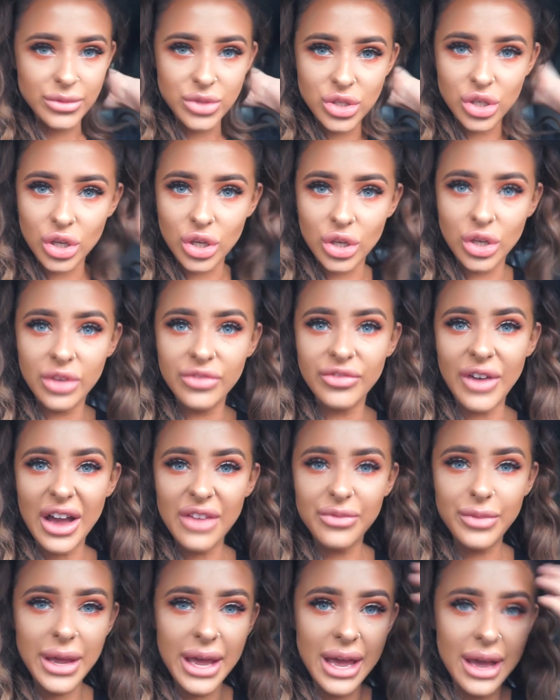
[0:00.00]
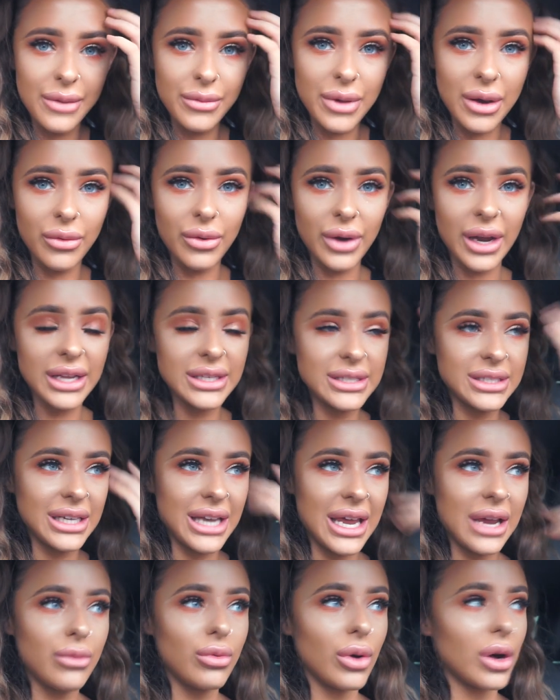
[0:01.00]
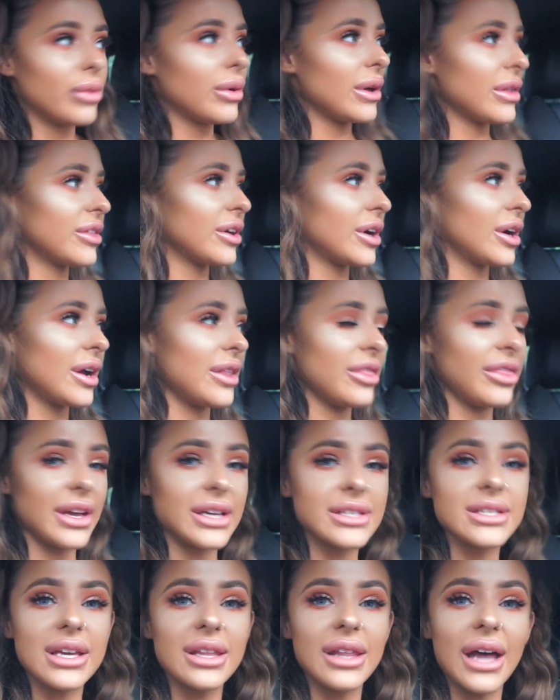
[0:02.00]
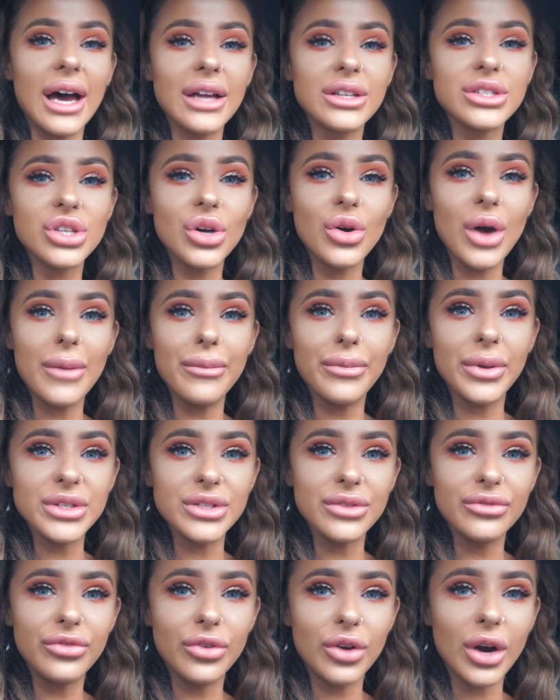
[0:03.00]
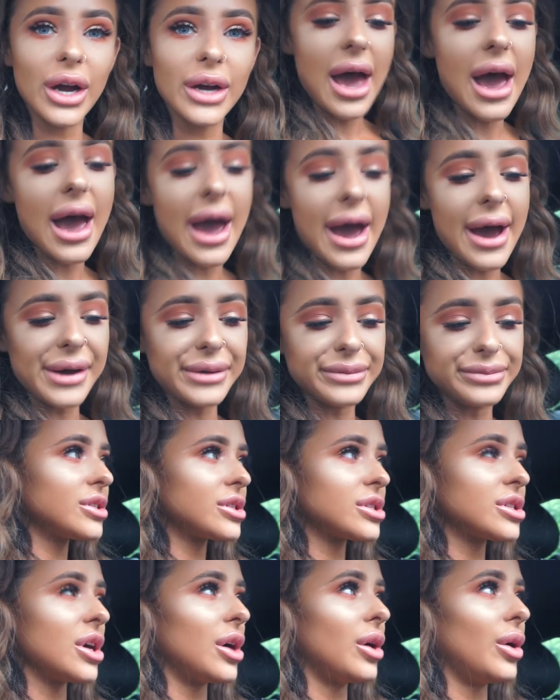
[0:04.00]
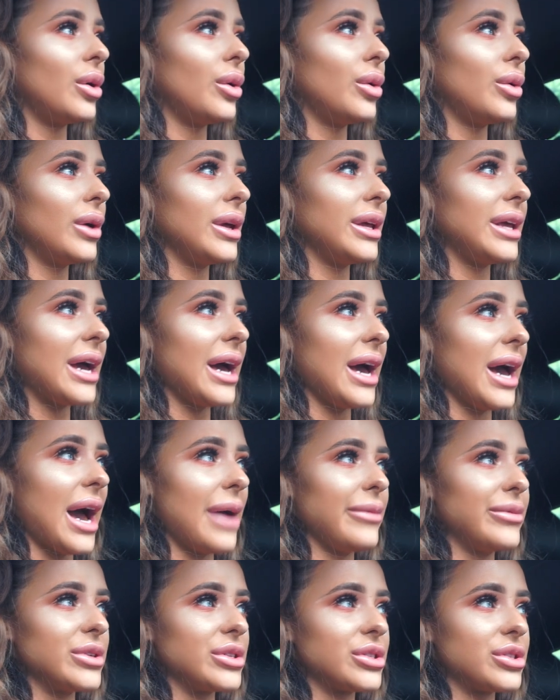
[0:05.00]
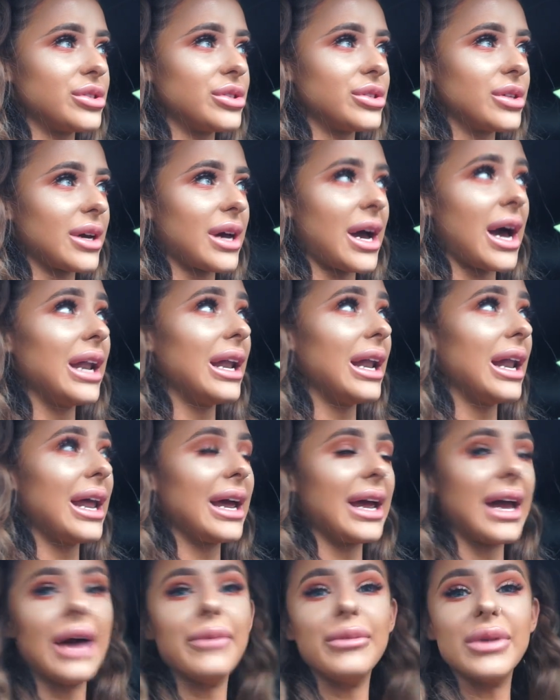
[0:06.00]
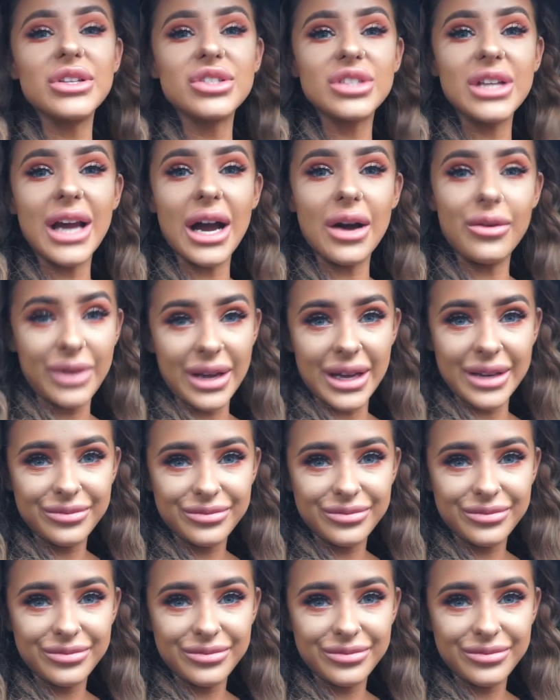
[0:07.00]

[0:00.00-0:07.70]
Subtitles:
to 5 p.m. and we're getting to like work with her and things like that. So I'm buzzing for it. So yeah, I'm literally can't wait.